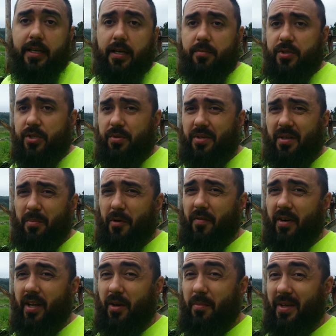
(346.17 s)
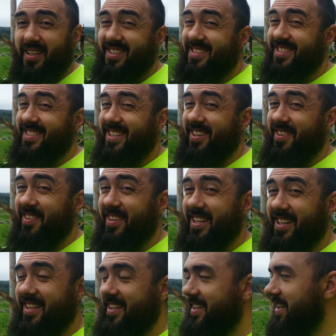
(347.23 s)
up, she'd come over and help me. So,
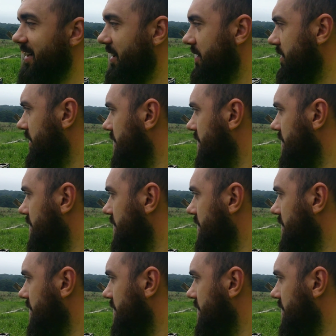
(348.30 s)
you know.